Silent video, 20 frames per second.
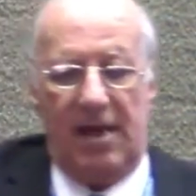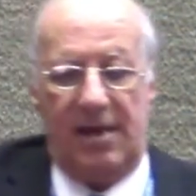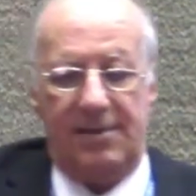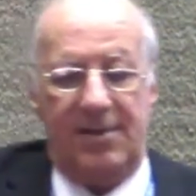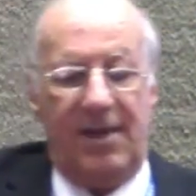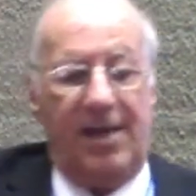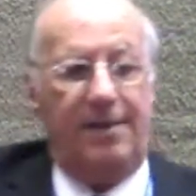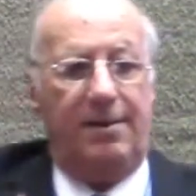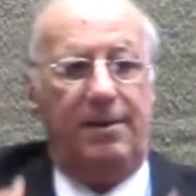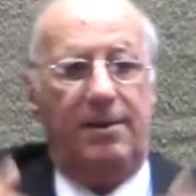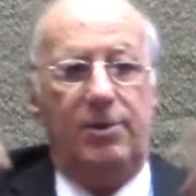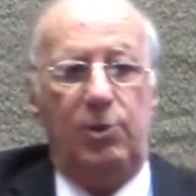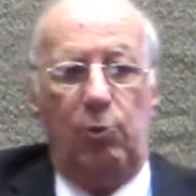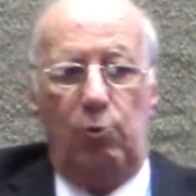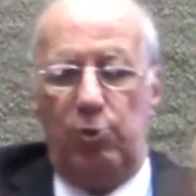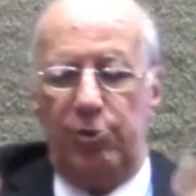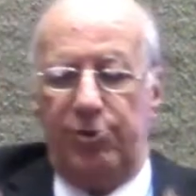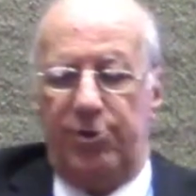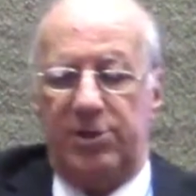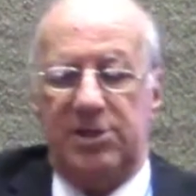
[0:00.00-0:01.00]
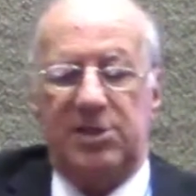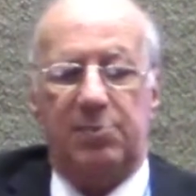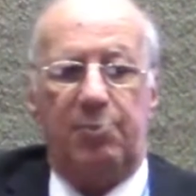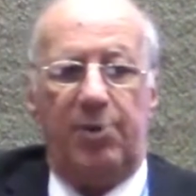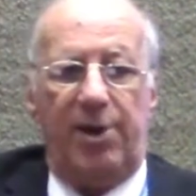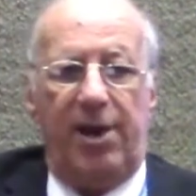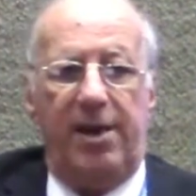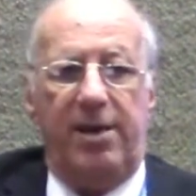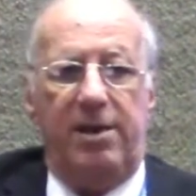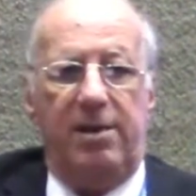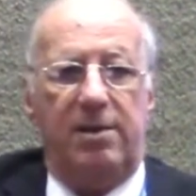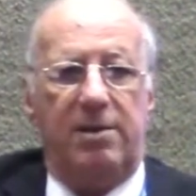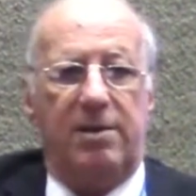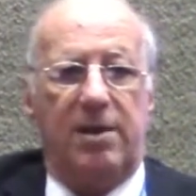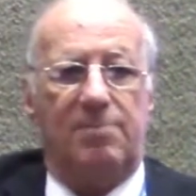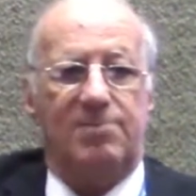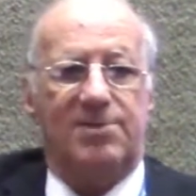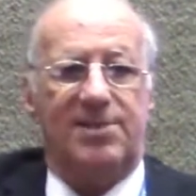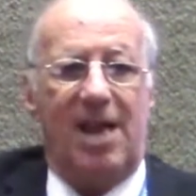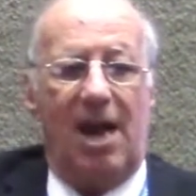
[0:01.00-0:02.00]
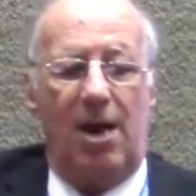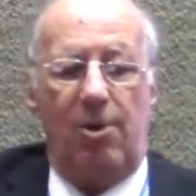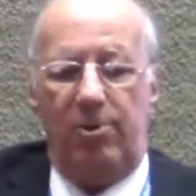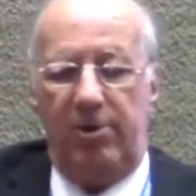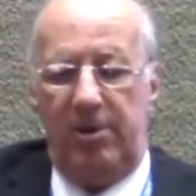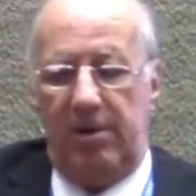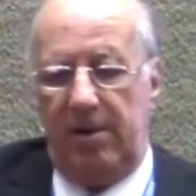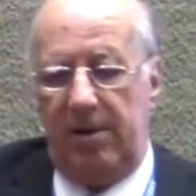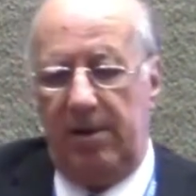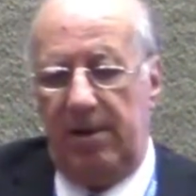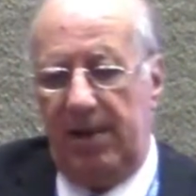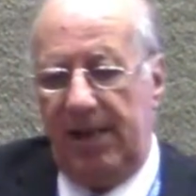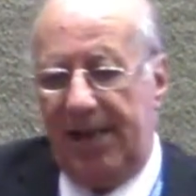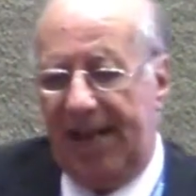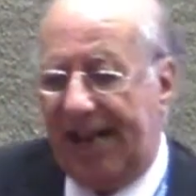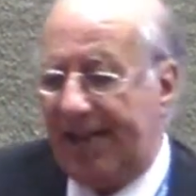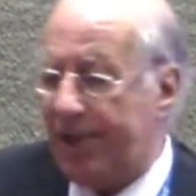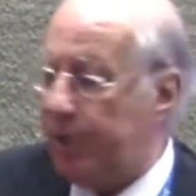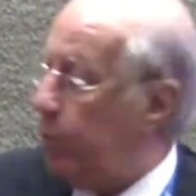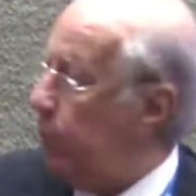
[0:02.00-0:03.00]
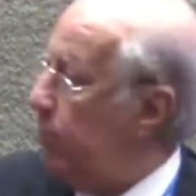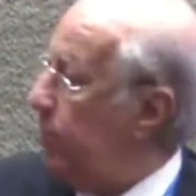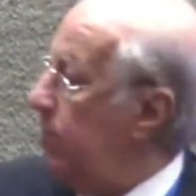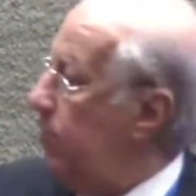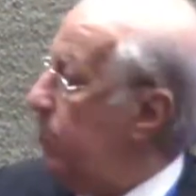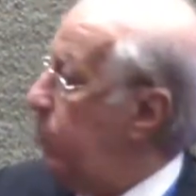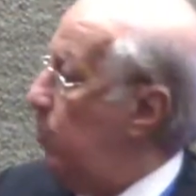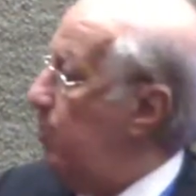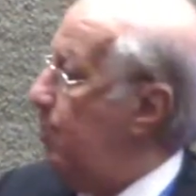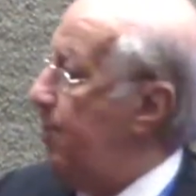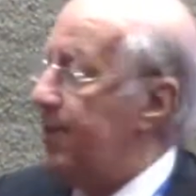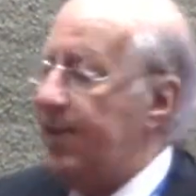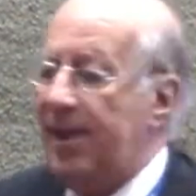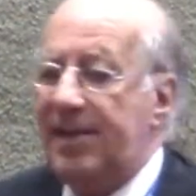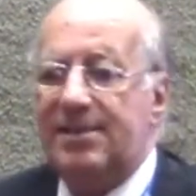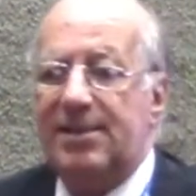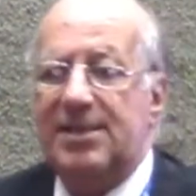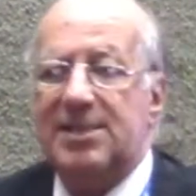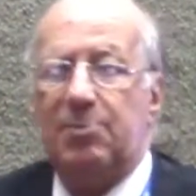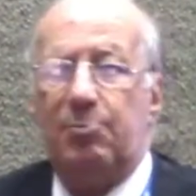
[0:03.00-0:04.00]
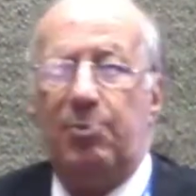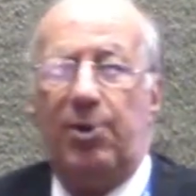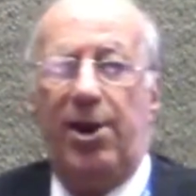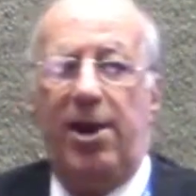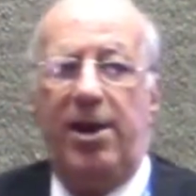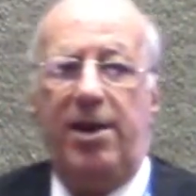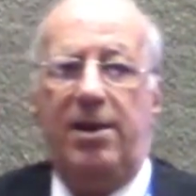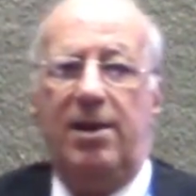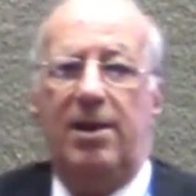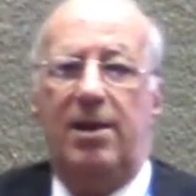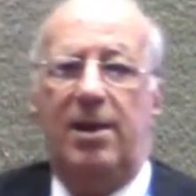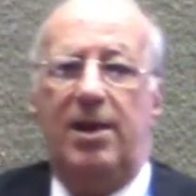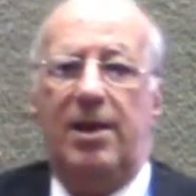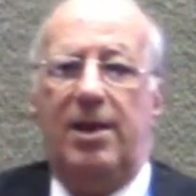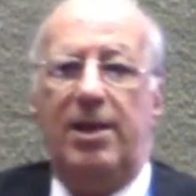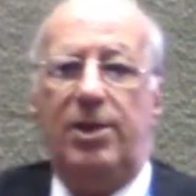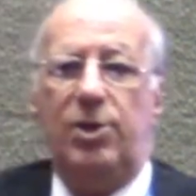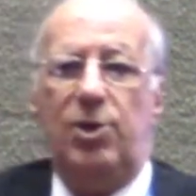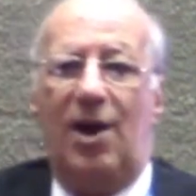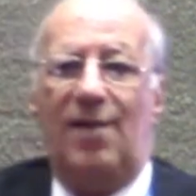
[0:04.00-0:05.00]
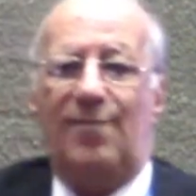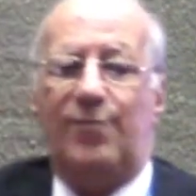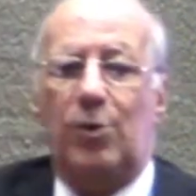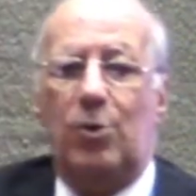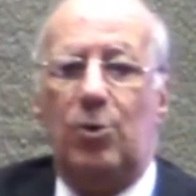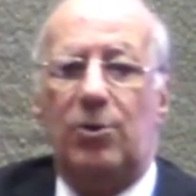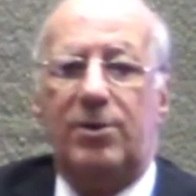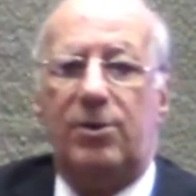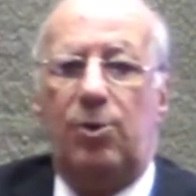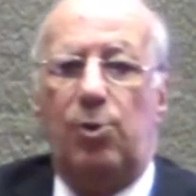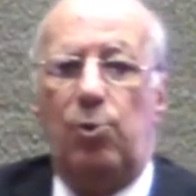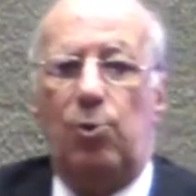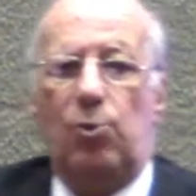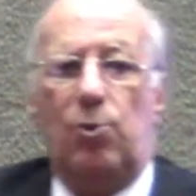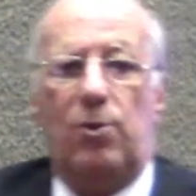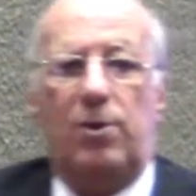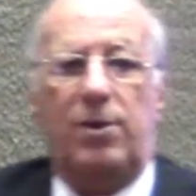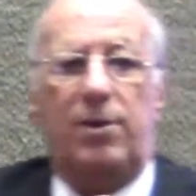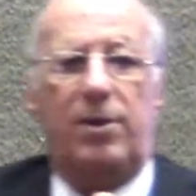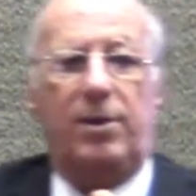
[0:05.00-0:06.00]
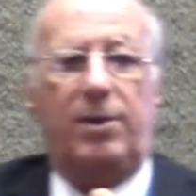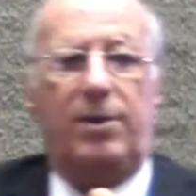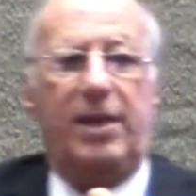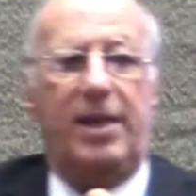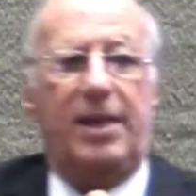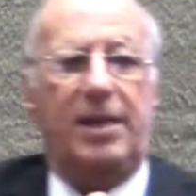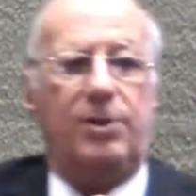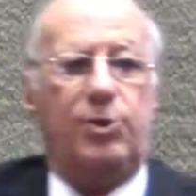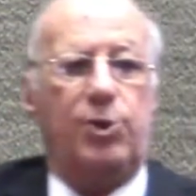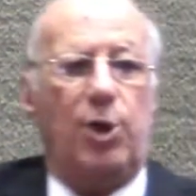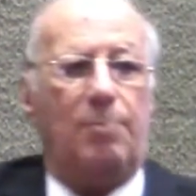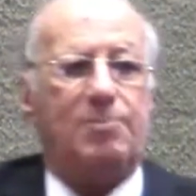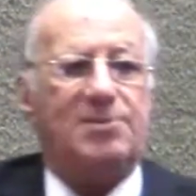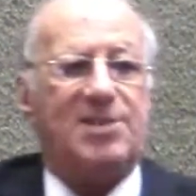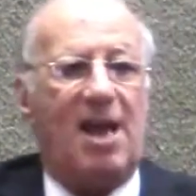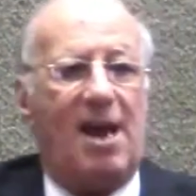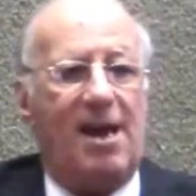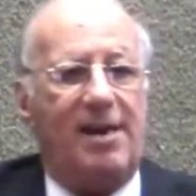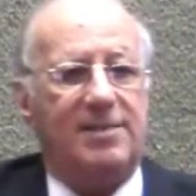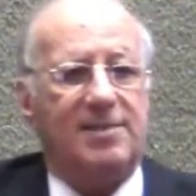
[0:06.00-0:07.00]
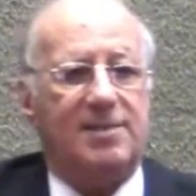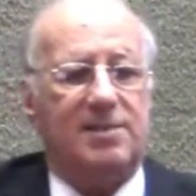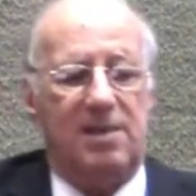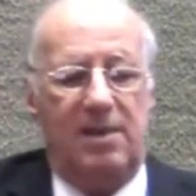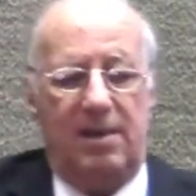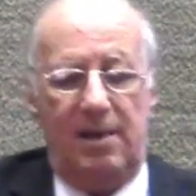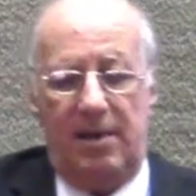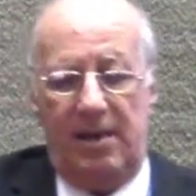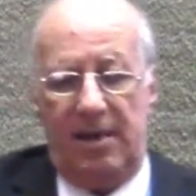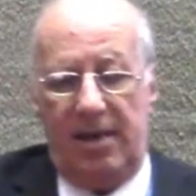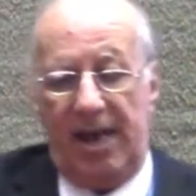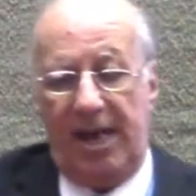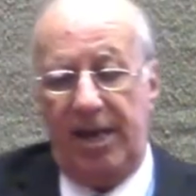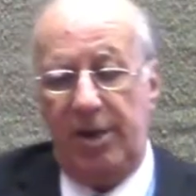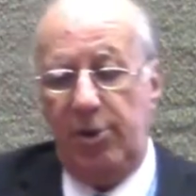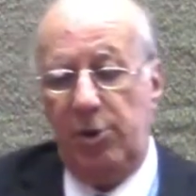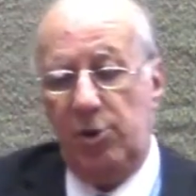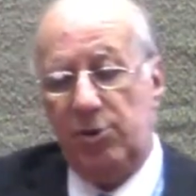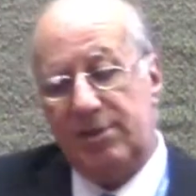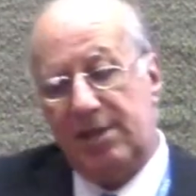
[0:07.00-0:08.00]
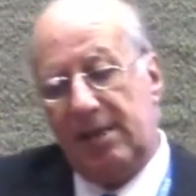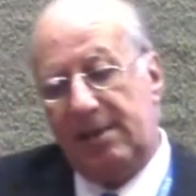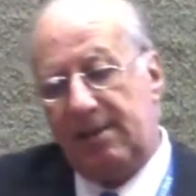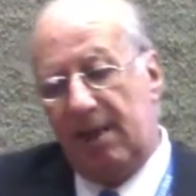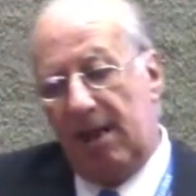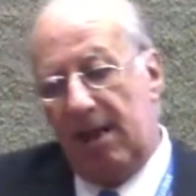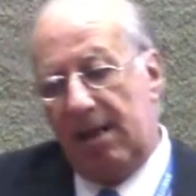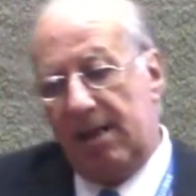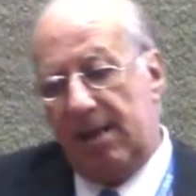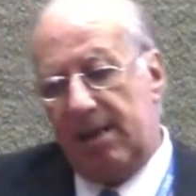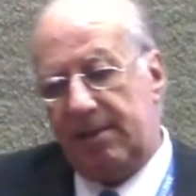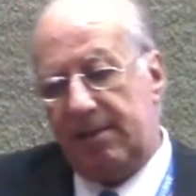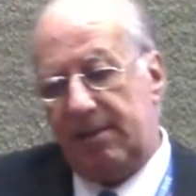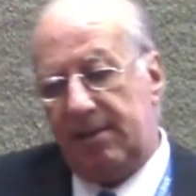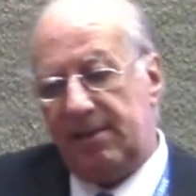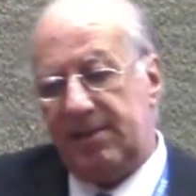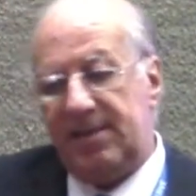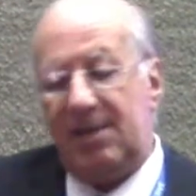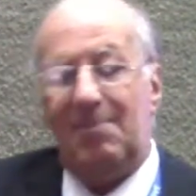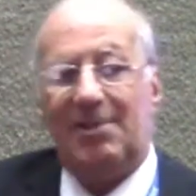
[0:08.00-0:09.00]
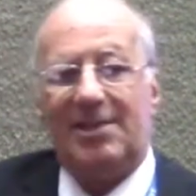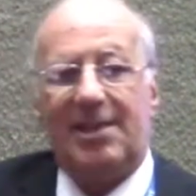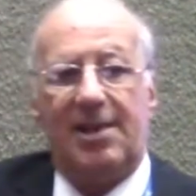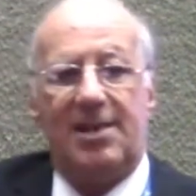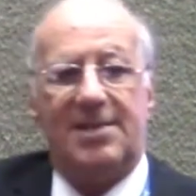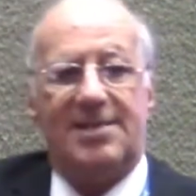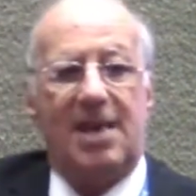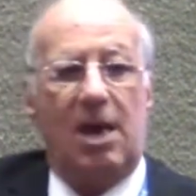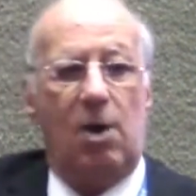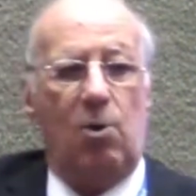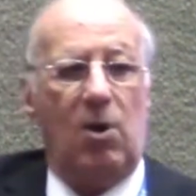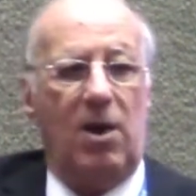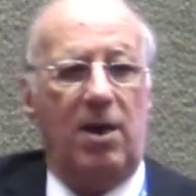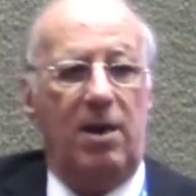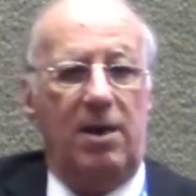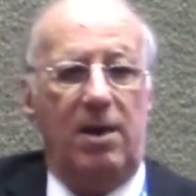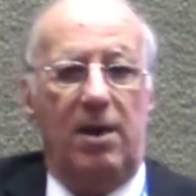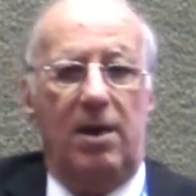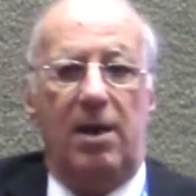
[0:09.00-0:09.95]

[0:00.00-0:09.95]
Then the water spray comes down, and to predict the spray, you have to look to the drop size, and you use the Sima-Tanasawa